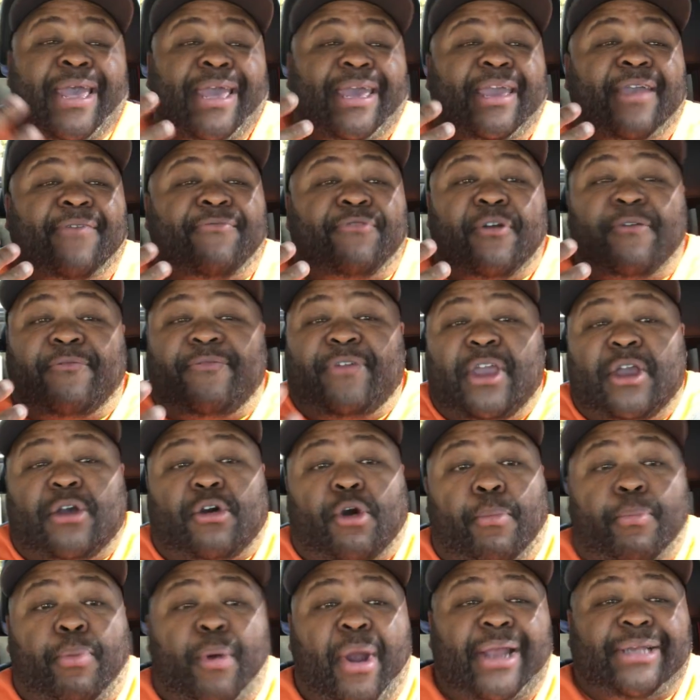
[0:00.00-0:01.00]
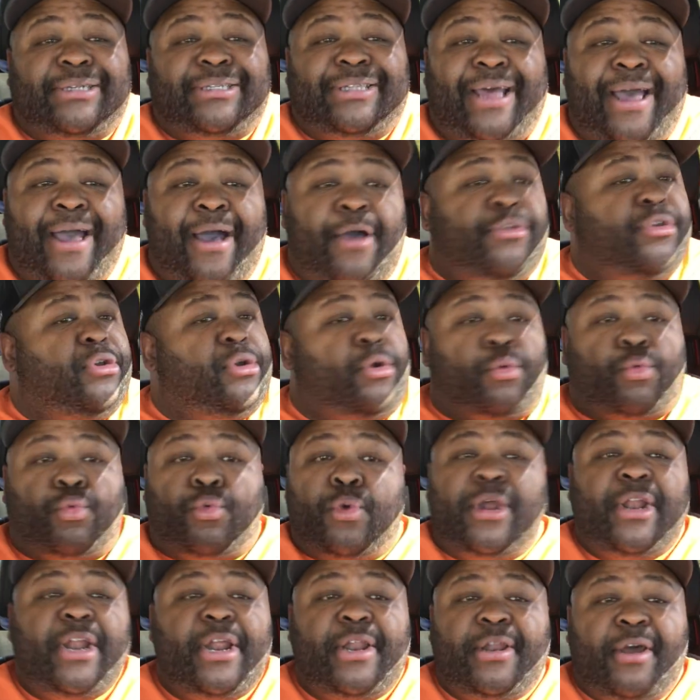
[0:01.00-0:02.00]
If your vehicle breaks down, you can
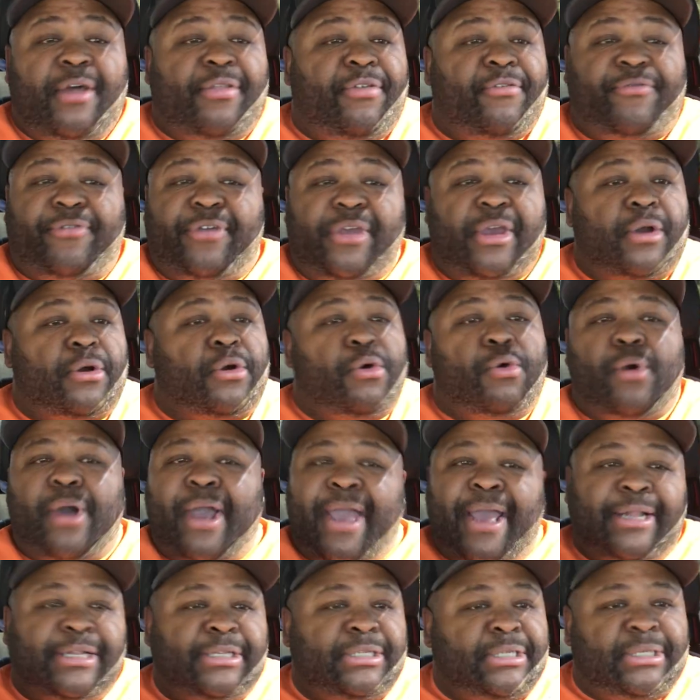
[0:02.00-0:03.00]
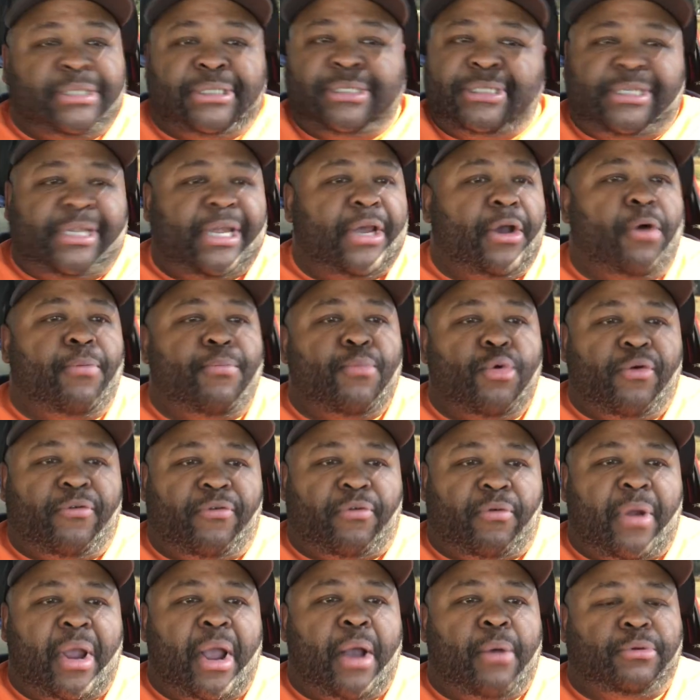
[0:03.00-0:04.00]
rent another vehicle and still move
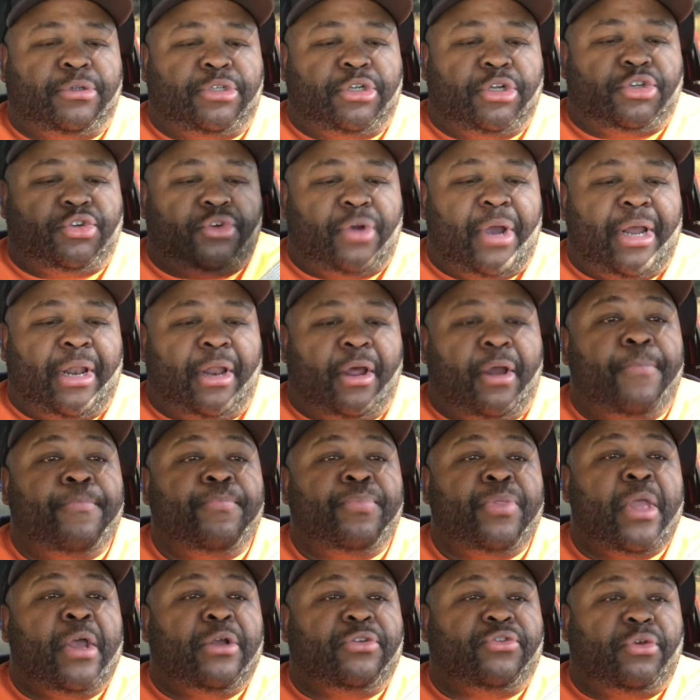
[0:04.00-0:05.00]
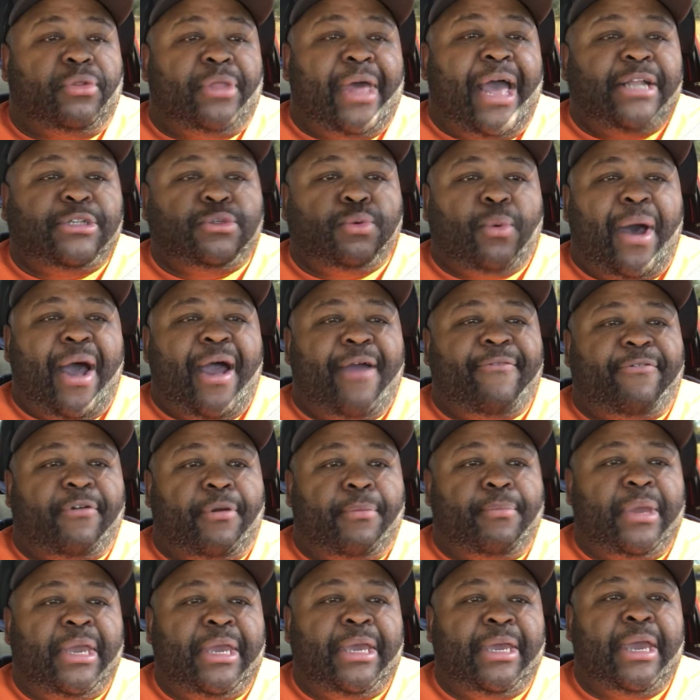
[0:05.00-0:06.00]
around with your trailer. So that's why, for
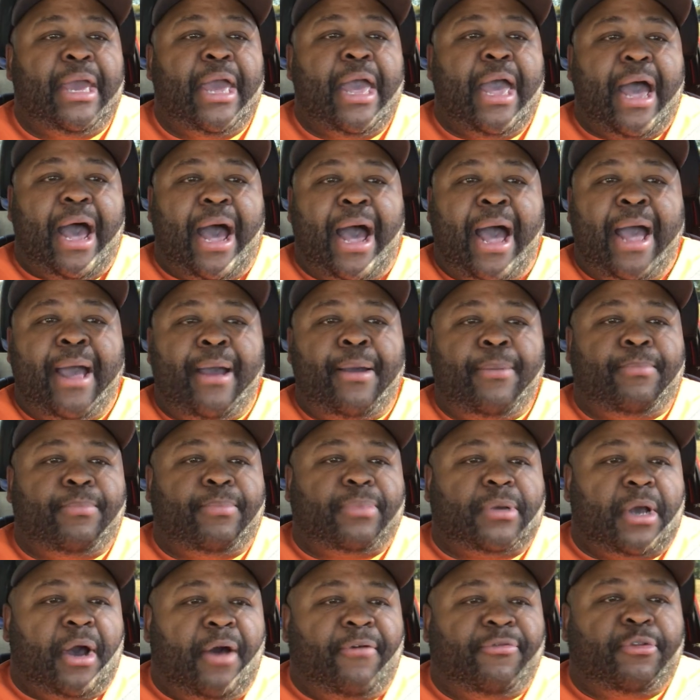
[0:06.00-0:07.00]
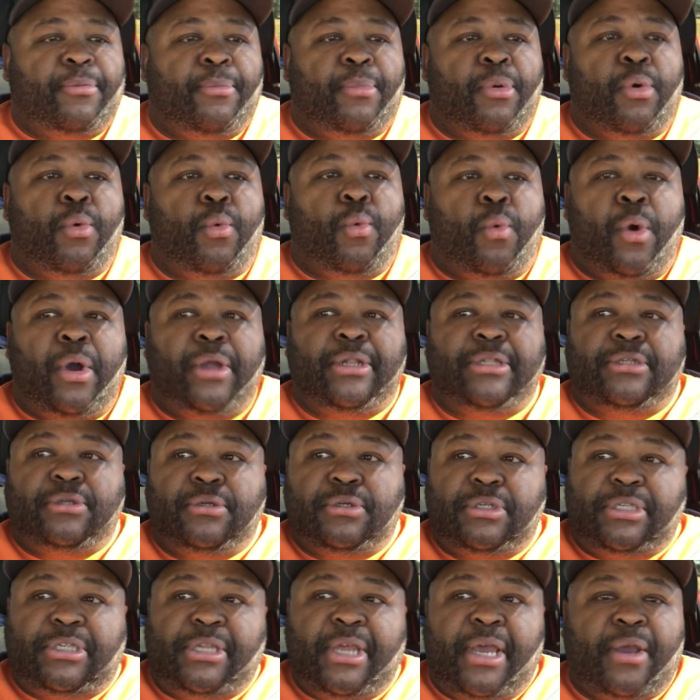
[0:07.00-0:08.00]
me, I'm comfortable wanting to
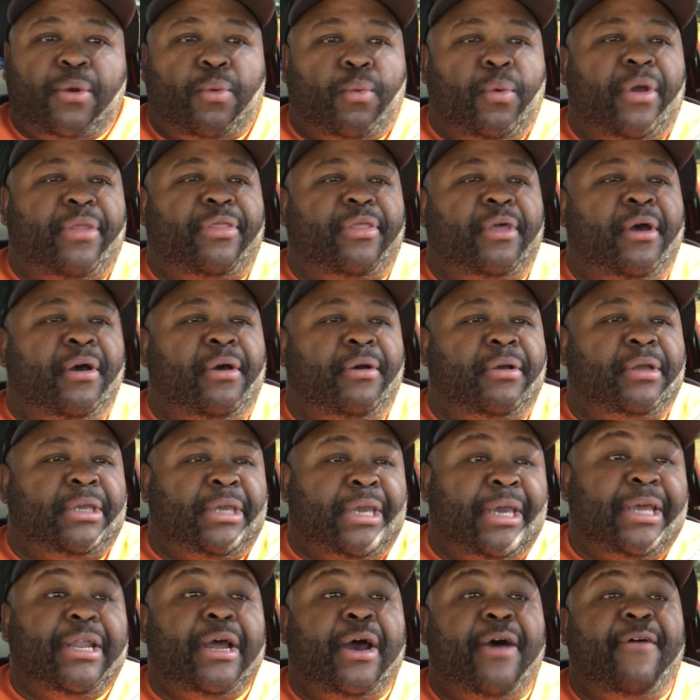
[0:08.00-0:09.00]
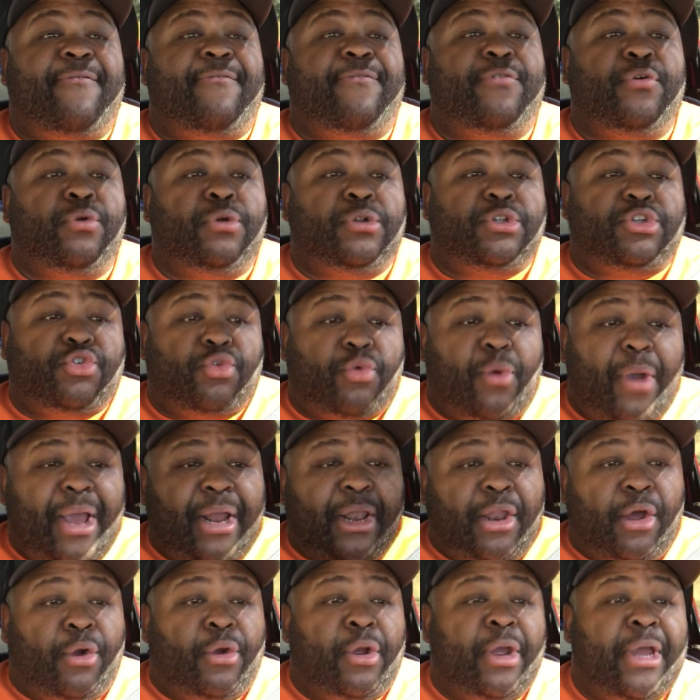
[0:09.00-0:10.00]
stick with get a food
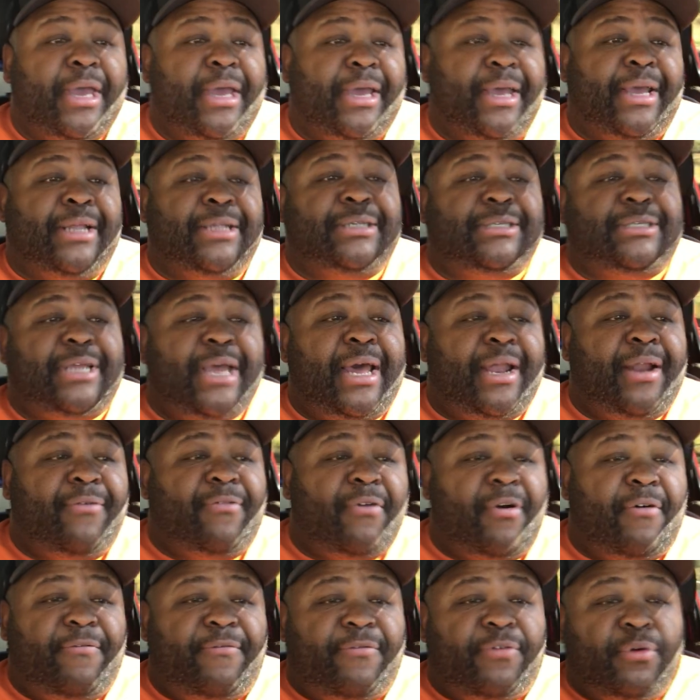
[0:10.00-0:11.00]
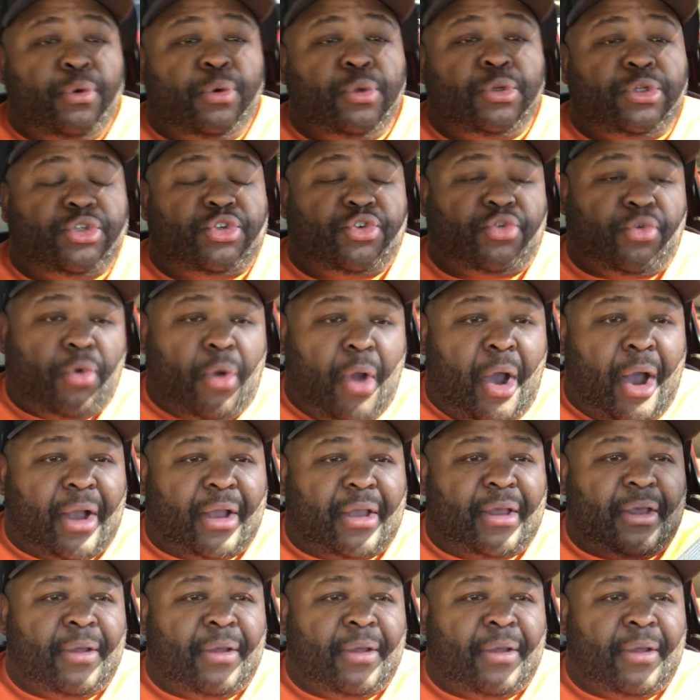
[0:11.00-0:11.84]
trailer instead of a food truck.